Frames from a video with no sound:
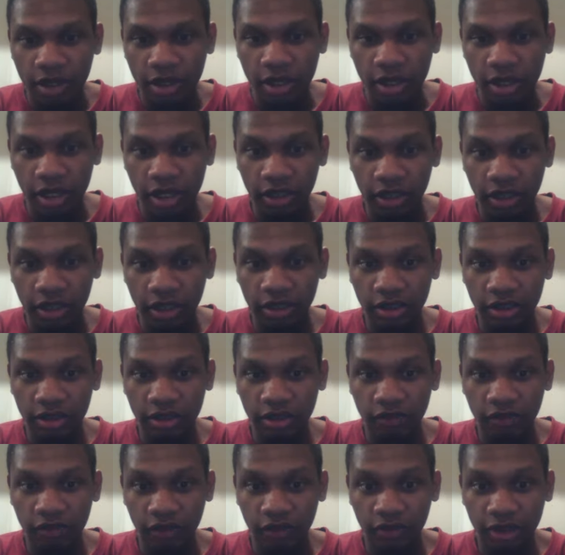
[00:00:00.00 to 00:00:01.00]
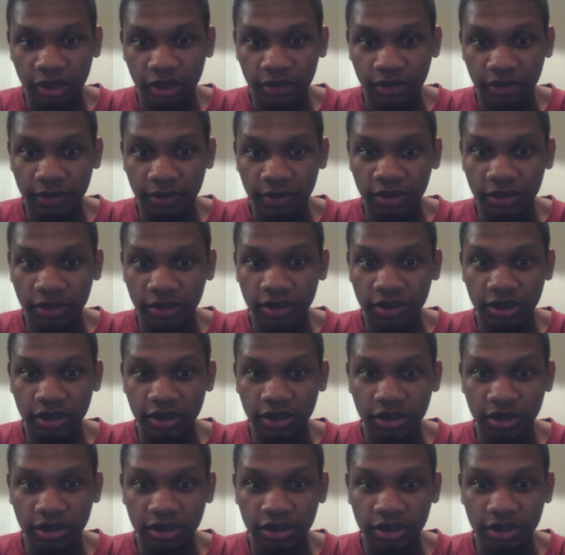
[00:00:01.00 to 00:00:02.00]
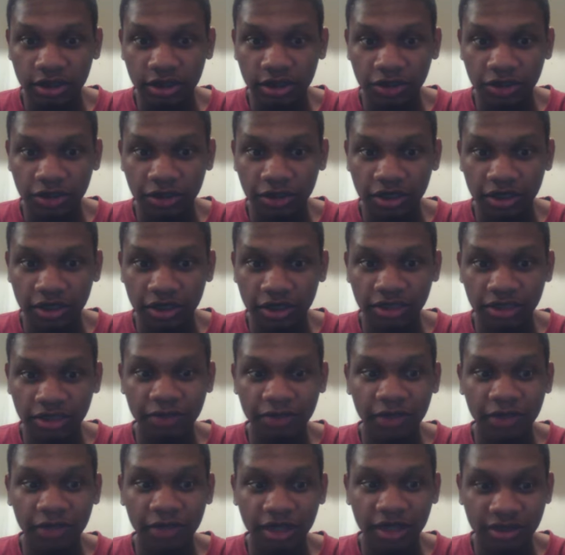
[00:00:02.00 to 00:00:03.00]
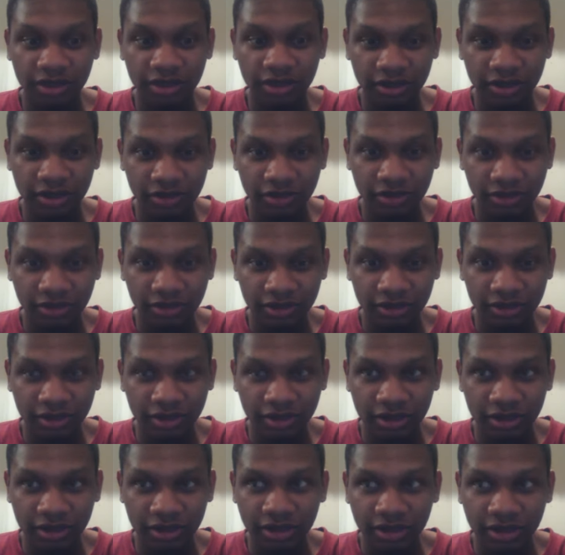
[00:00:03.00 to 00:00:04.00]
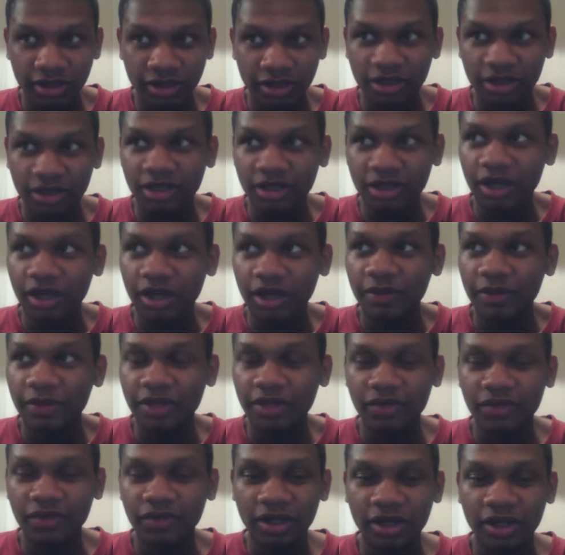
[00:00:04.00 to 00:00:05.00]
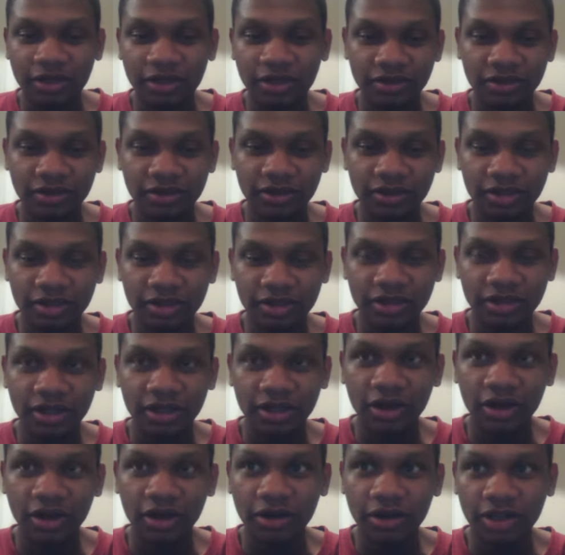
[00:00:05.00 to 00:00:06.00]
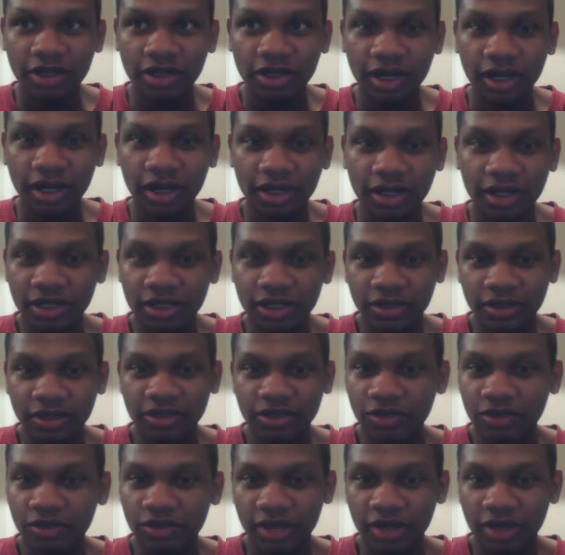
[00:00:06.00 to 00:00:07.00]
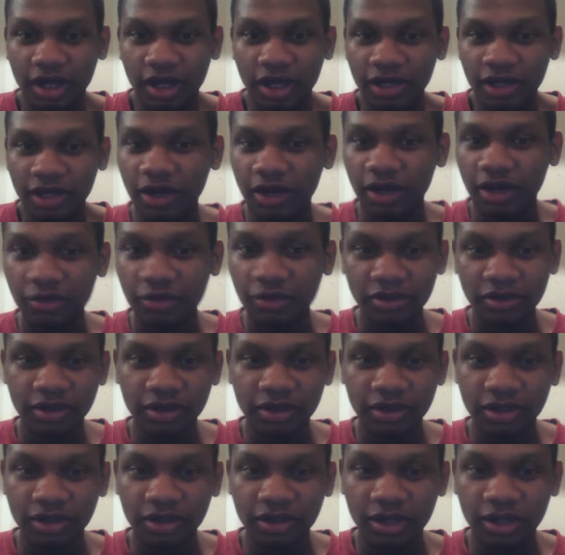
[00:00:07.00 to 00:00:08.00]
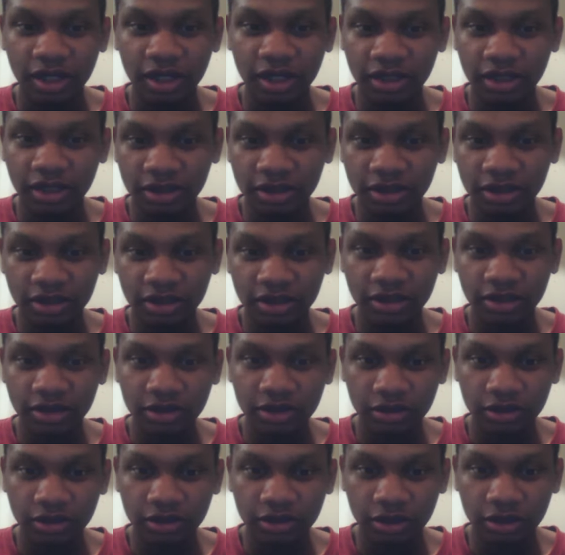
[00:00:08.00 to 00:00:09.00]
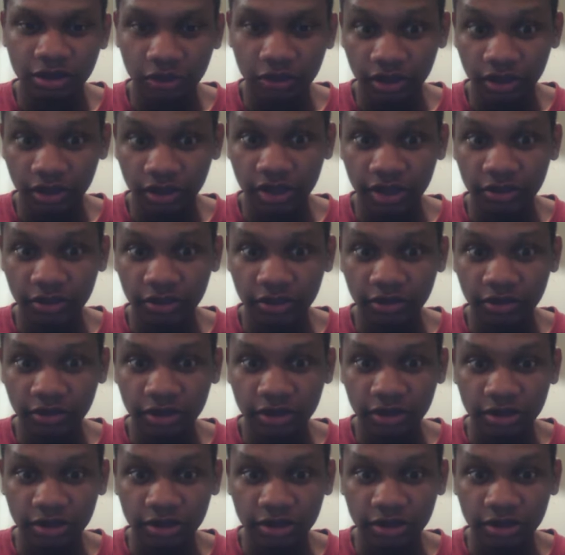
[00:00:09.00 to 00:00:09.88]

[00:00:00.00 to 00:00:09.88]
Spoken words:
in-ring abilities as well as his mic skills. I mean, Randy Orton is a hard guy that you can't like. Everyone likes. No, Randy Orton.